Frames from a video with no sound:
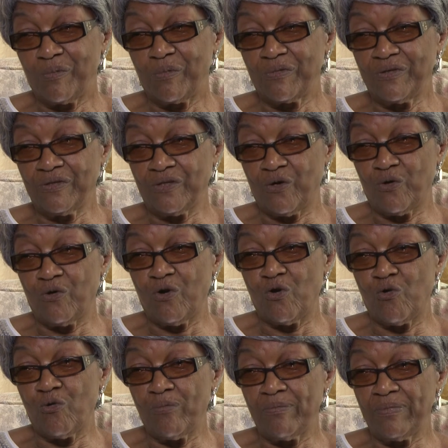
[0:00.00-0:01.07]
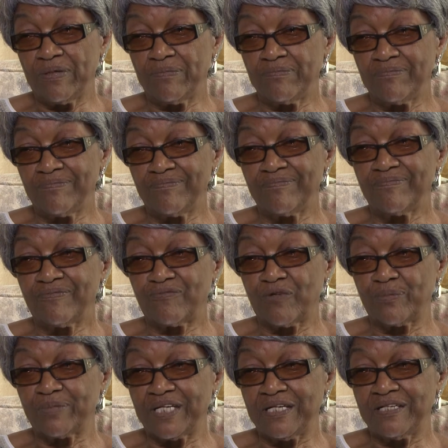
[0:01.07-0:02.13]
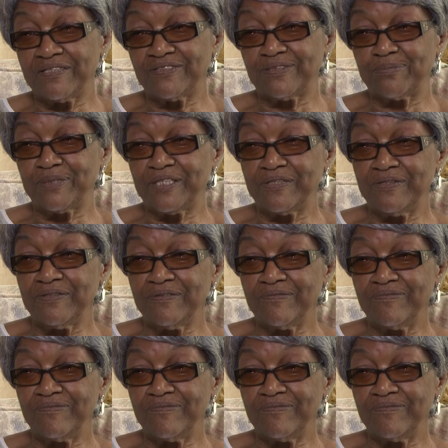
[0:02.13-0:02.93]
you know, home from the hospital.